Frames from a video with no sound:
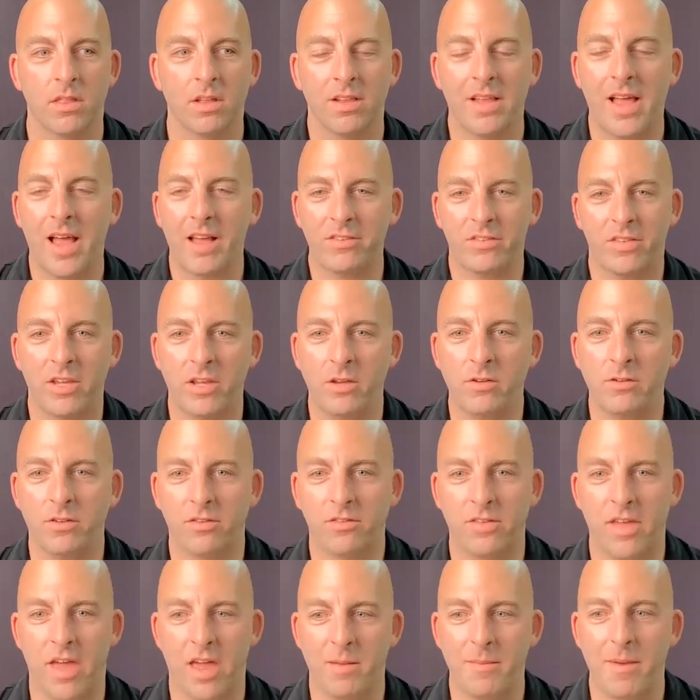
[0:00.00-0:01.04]
the last thing you
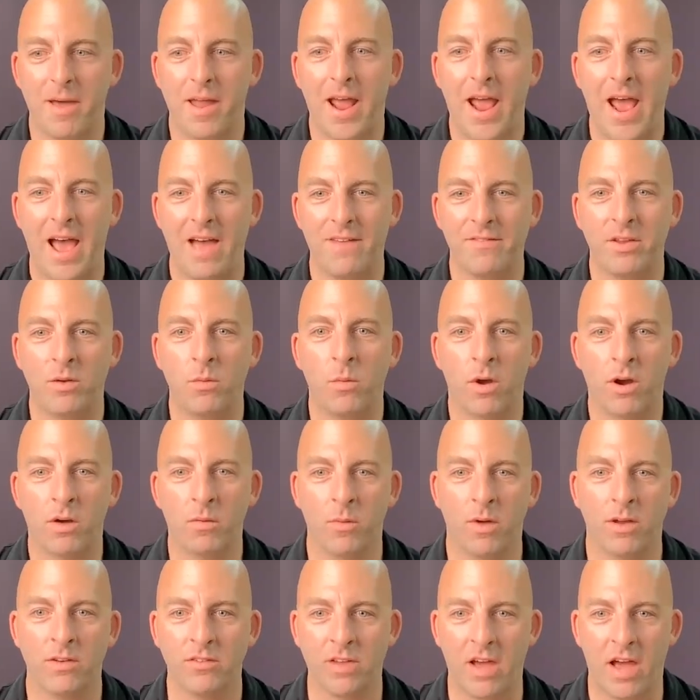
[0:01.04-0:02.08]
just said about having one-on-one